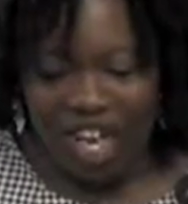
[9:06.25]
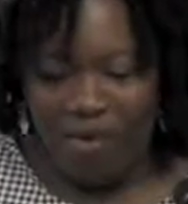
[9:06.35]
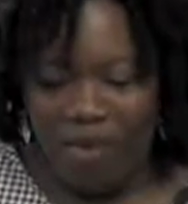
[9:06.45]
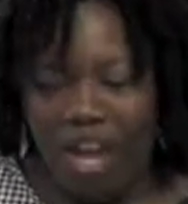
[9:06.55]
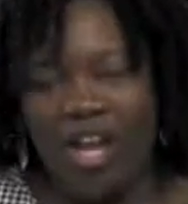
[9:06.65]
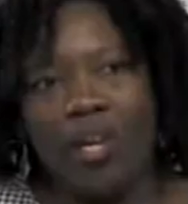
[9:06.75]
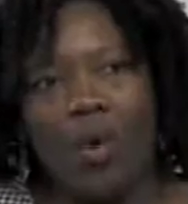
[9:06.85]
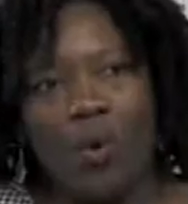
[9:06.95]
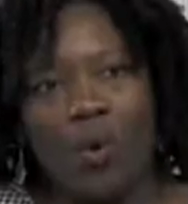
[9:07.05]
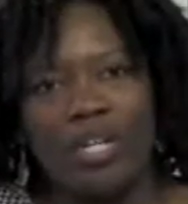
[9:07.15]
an
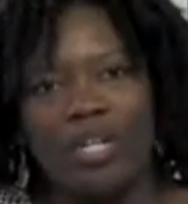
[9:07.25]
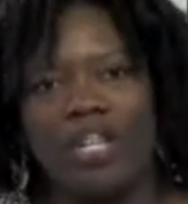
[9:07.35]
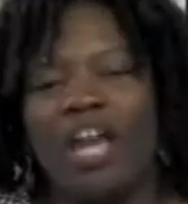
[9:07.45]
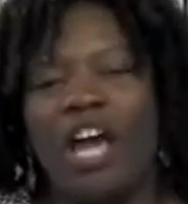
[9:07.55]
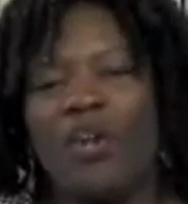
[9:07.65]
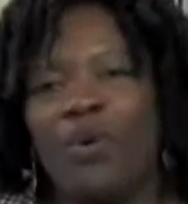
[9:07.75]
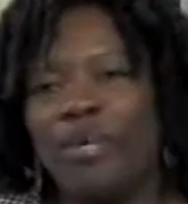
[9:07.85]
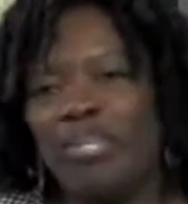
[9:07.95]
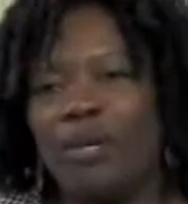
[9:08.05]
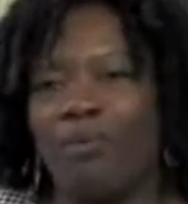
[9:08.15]
ode. An
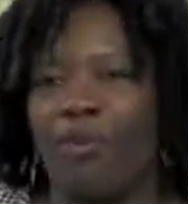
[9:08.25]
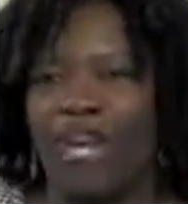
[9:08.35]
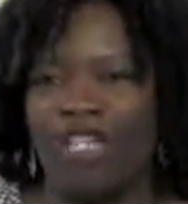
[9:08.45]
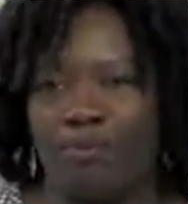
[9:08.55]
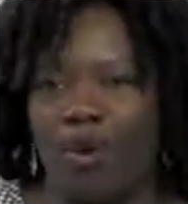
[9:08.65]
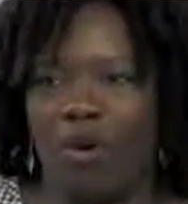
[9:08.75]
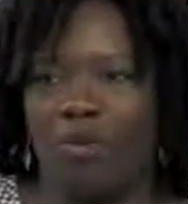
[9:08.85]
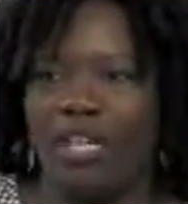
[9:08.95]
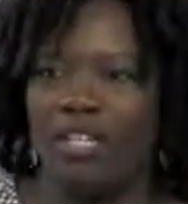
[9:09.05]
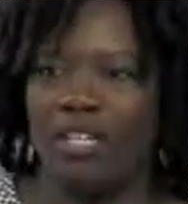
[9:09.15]
ode is a praise poem, right?